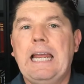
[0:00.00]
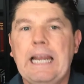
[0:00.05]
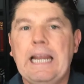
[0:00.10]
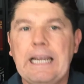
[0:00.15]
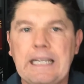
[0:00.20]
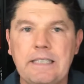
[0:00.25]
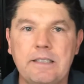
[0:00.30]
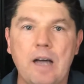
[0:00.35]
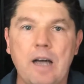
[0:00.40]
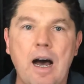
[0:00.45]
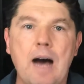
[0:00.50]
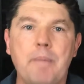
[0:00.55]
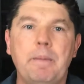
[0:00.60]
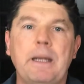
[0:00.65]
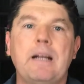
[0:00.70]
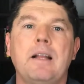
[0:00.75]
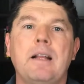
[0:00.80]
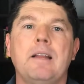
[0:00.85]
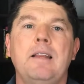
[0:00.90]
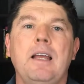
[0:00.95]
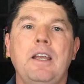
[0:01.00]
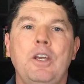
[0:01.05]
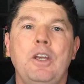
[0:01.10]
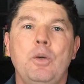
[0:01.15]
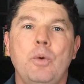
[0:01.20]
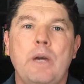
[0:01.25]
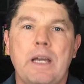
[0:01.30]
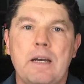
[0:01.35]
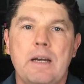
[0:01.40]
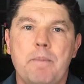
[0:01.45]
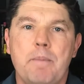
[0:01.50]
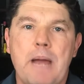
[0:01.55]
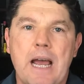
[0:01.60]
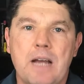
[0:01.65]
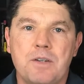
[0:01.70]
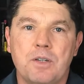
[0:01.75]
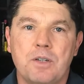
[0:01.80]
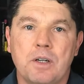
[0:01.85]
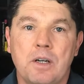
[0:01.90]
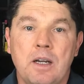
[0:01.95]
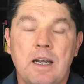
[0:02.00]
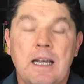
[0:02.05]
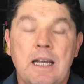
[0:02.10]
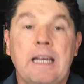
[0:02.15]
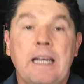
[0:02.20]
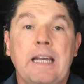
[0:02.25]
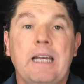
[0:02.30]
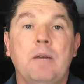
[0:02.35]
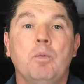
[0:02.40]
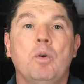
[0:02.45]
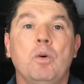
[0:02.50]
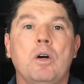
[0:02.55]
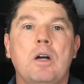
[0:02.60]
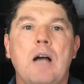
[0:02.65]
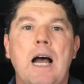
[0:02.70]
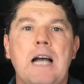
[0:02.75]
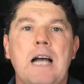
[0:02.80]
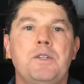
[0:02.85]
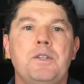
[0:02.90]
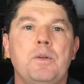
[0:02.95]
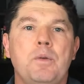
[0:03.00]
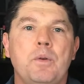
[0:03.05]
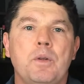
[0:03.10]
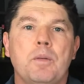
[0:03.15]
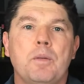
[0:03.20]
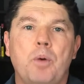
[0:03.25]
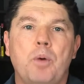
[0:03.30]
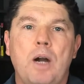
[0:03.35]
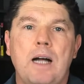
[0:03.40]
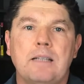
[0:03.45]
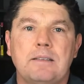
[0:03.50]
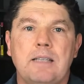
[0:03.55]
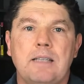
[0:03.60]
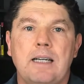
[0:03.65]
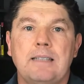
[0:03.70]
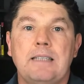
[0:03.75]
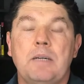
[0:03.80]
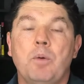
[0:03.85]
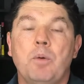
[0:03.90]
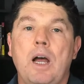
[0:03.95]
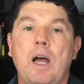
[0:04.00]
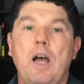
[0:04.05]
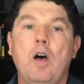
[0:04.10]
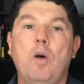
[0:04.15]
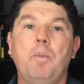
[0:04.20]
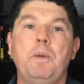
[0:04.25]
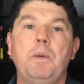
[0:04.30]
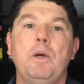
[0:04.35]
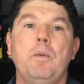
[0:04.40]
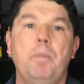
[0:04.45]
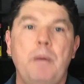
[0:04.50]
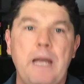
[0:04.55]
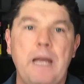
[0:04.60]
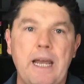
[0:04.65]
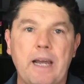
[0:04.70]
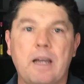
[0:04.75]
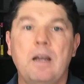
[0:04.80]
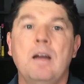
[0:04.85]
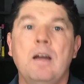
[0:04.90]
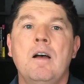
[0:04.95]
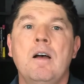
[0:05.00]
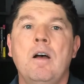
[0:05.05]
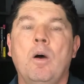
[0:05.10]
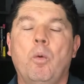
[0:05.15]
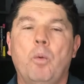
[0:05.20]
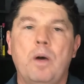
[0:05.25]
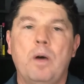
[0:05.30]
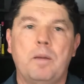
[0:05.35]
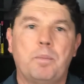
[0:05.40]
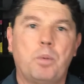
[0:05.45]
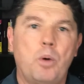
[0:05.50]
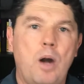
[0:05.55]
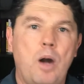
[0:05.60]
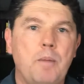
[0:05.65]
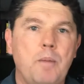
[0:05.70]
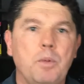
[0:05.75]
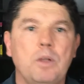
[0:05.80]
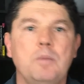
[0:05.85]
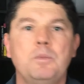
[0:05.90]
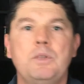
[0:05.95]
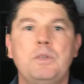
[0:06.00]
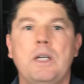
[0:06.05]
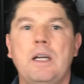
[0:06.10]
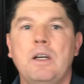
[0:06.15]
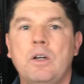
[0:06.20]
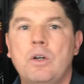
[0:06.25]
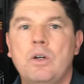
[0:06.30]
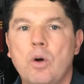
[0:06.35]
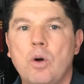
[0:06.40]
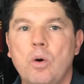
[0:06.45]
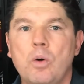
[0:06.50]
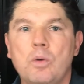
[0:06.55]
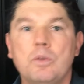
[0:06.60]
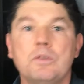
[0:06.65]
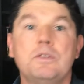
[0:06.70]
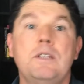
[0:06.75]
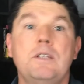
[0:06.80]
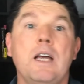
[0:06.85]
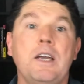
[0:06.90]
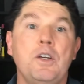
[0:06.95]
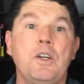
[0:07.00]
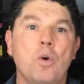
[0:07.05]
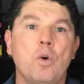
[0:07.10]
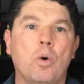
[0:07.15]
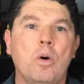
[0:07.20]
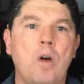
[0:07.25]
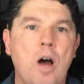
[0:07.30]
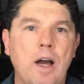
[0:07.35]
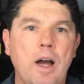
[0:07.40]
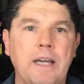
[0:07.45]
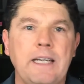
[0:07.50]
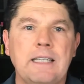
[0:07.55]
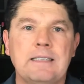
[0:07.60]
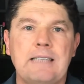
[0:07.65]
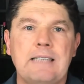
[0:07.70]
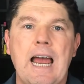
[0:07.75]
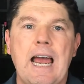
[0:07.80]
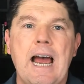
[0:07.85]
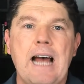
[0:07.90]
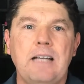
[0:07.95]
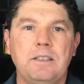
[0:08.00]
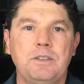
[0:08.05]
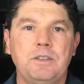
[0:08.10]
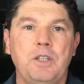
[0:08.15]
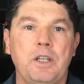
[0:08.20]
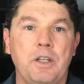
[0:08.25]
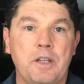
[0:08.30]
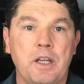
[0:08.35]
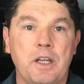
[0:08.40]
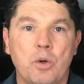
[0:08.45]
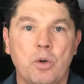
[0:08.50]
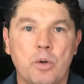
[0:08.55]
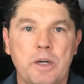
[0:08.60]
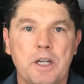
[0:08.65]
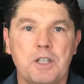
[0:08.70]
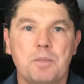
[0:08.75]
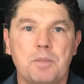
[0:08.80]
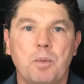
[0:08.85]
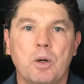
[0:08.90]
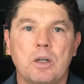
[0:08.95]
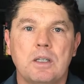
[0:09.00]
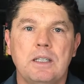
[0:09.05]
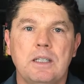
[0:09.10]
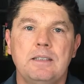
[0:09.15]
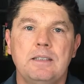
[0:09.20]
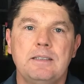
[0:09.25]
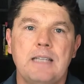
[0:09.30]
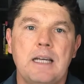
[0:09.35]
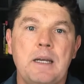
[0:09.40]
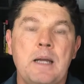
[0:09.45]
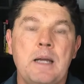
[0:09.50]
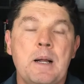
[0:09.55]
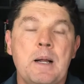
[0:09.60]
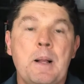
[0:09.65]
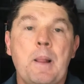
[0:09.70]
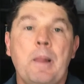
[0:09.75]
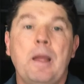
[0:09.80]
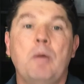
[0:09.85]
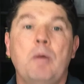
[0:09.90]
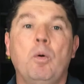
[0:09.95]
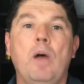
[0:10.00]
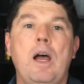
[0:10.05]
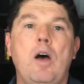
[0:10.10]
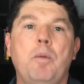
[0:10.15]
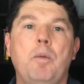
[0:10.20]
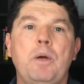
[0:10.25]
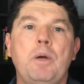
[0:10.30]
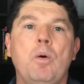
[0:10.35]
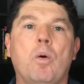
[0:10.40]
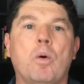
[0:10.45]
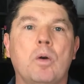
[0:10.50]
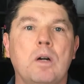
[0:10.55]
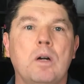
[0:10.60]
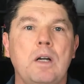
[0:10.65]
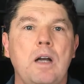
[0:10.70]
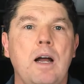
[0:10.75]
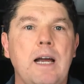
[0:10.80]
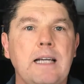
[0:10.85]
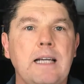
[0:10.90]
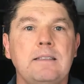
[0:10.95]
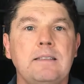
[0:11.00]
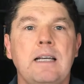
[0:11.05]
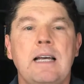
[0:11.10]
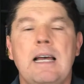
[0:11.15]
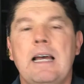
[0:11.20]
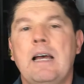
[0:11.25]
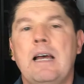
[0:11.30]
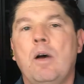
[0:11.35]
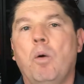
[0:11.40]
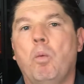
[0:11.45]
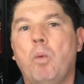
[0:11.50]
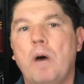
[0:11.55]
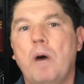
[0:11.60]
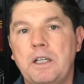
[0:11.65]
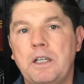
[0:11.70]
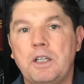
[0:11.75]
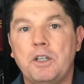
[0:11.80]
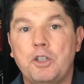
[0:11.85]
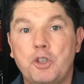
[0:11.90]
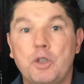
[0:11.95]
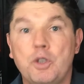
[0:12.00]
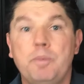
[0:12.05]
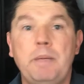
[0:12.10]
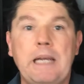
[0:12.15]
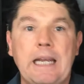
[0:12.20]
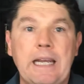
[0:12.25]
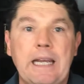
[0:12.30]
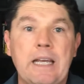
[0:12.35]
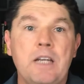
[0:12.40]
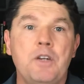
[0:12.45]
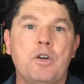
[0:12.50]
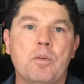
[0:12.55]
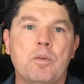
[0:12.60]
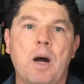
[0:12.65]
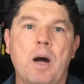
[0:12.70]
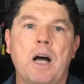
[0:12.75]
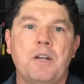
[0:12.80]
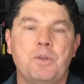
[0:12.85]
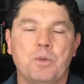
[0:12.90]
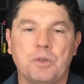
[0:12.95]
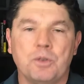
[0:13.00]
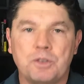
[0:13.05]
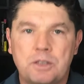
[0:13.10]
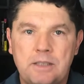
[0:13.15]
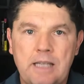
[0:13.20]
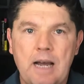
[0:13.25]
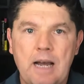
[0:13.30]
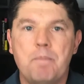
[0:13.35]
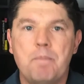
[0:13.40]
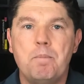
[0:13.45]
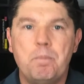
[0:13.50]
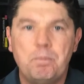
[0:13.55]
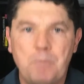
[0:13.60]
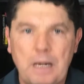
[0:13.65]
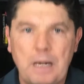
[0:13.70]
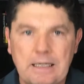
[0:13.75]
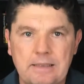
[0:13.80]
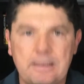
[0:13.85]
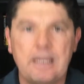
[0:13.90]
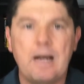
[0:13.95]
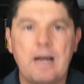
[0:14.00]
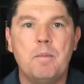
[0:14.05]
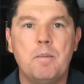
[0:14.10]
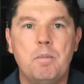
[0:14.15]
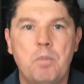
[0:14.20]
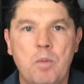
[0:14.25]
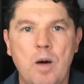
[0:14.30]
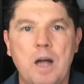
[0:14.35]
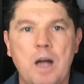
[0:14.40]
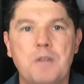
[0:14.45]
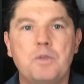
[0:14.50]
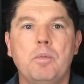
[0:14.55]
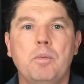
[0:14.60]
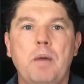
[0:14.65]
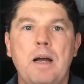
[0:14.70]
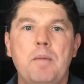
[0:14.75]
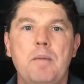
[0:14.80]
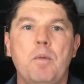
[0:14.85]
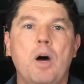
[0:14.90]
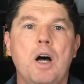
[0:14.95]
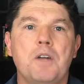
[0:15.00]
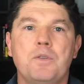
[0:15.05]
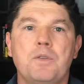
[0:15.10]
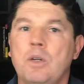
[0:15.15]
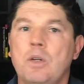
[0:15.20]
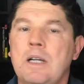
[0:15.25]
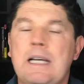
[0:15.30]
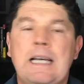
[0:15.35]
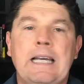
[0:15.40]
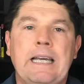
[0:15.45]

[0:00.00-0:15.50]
any topic that you can imagine. It will guide you through the process. It will help you pick what problems and goals that your audience has, that your niche market is in. It will help you organize what should be in your module, step by step, module by module.